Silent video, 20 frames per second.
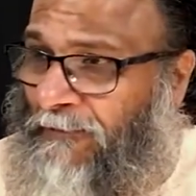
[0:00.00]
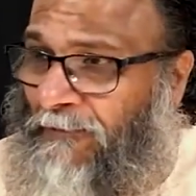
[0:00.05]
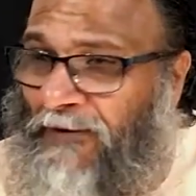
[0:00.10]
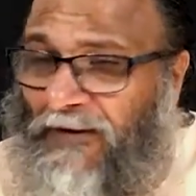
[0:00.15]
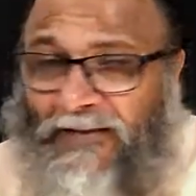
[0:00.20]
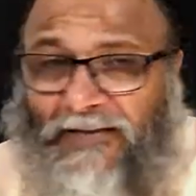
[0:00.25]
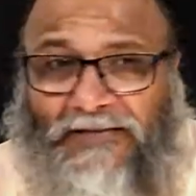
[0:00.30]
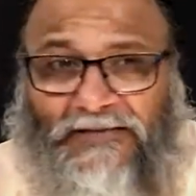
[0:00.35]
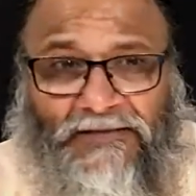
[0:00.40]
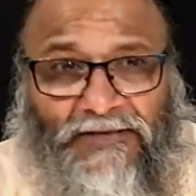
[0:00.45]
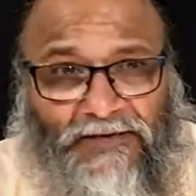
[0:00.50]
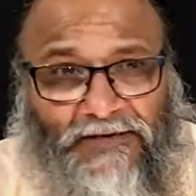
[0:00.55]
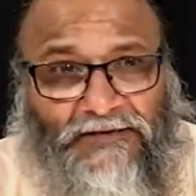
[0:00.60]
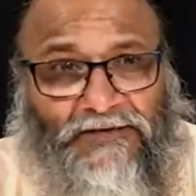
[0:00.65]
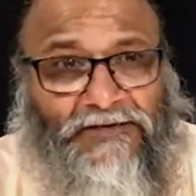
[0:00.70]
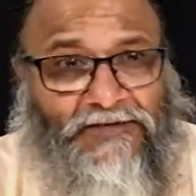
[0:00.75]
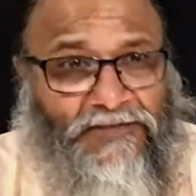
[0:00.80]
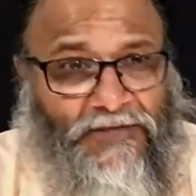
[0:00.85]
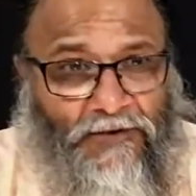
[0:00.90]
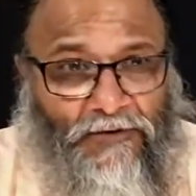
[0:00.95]
take place,
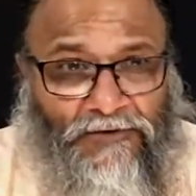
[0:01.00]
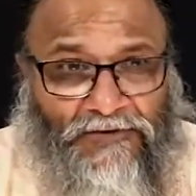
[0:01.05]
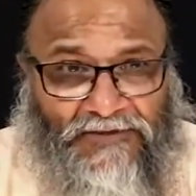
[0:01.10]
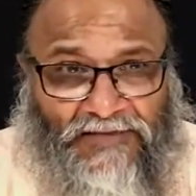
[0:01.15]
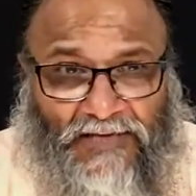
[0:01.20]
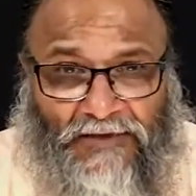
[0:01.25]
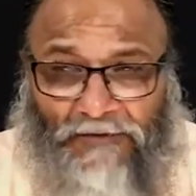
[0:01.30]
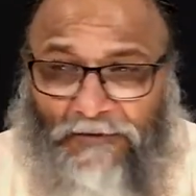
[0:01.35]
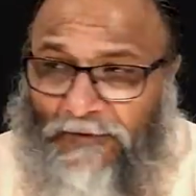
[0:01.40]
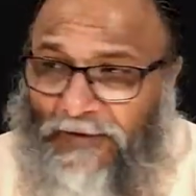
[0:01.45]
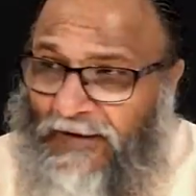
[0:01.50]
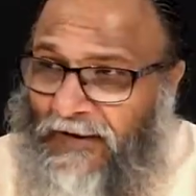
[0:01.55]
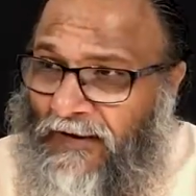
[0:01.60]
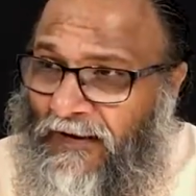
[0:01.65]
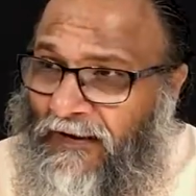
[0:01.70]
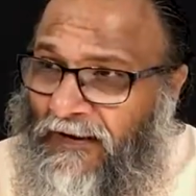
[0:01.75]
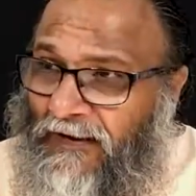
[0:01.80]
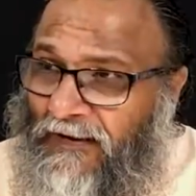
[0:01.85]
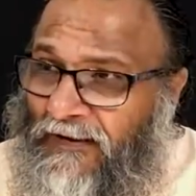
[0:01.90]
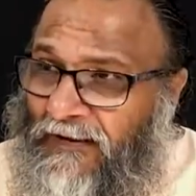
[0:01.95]
rajasic or
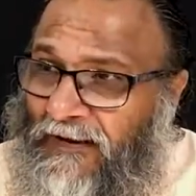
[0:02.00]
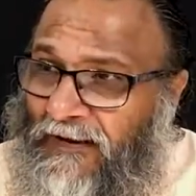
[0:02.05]
sattvic,